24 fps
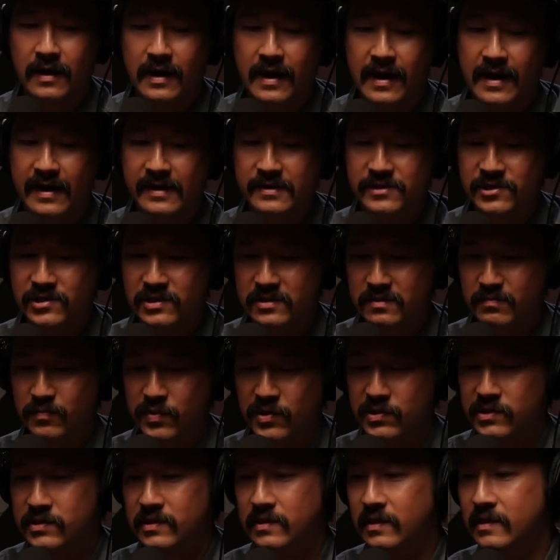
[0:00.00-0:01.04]
I just
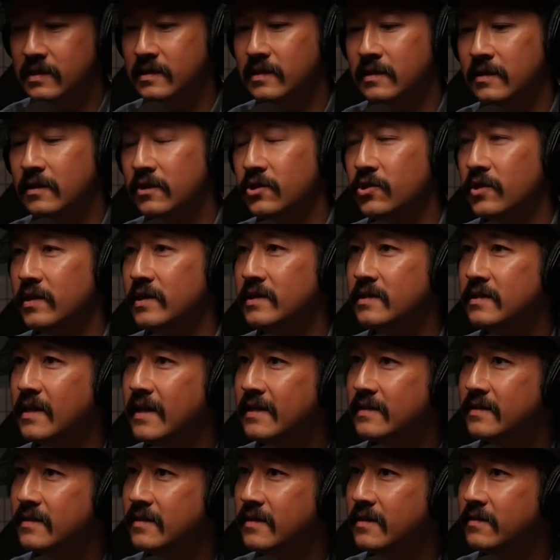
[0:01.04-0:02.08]
personally didn't trust
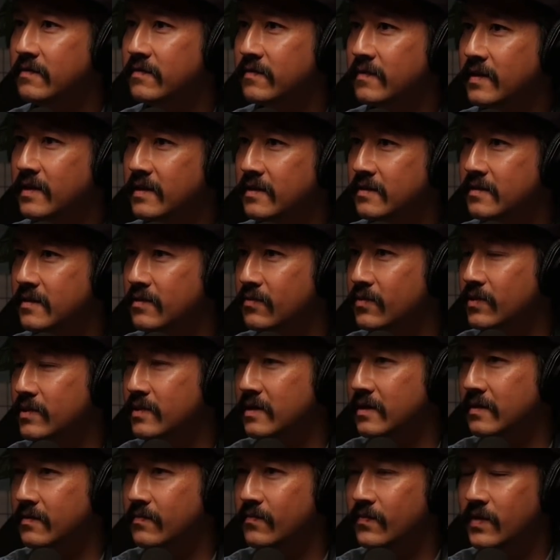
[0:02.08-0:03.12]
that stuff because it was
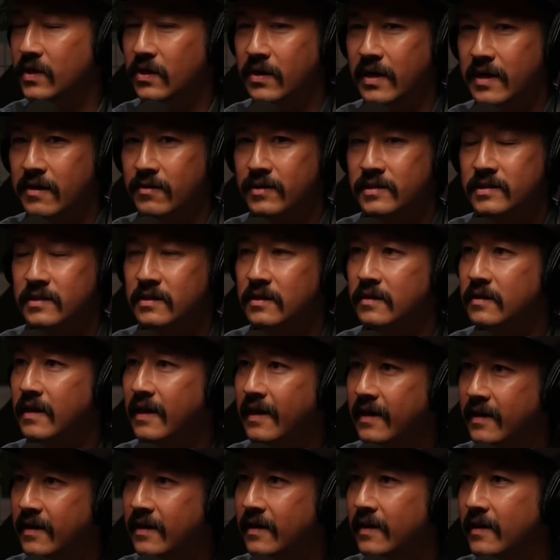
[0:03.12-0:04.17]
a you know aerosol
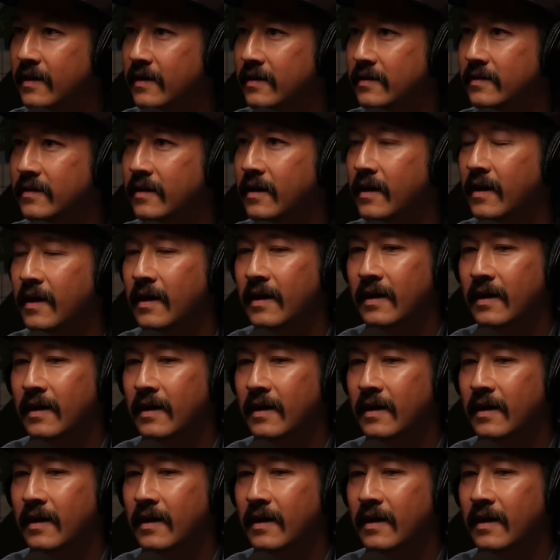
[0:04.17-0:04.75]
can.